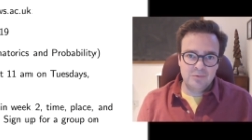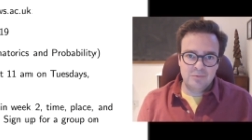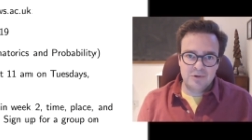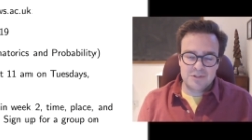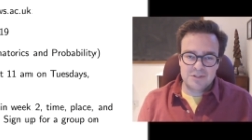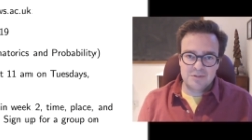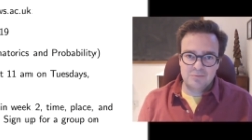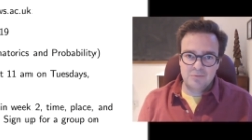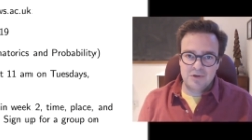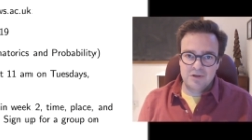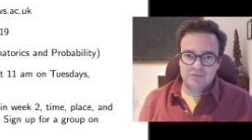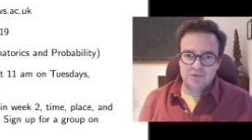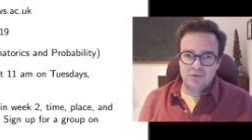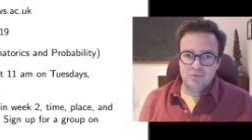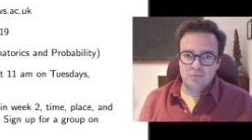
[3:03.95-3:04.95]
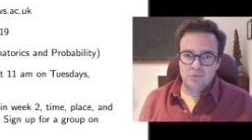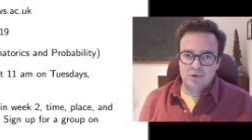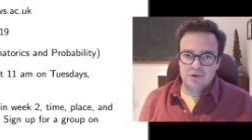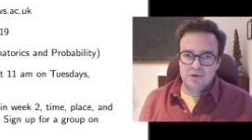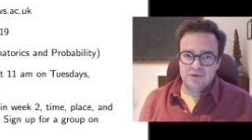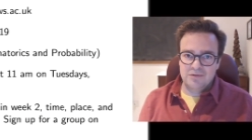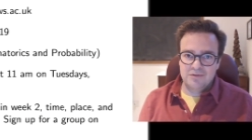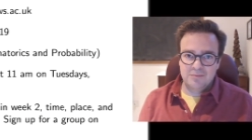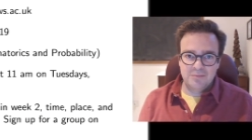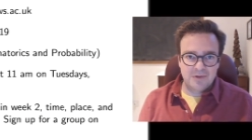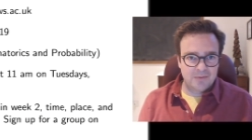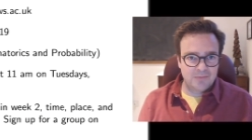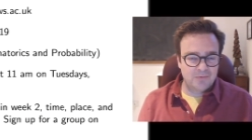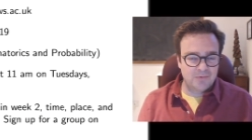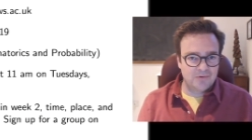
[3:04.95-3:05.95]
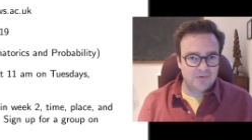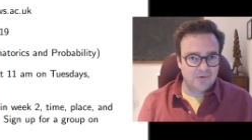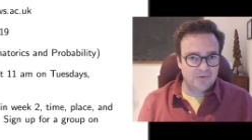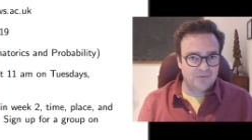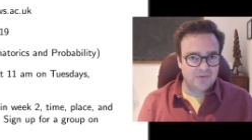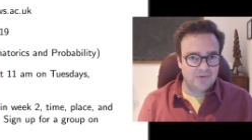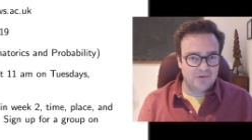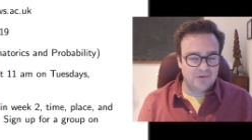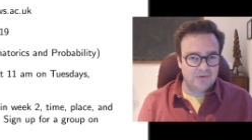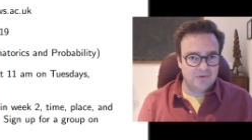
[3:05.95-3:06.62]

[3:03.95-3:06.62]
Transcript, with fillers: to watch them whenever you want sometimes results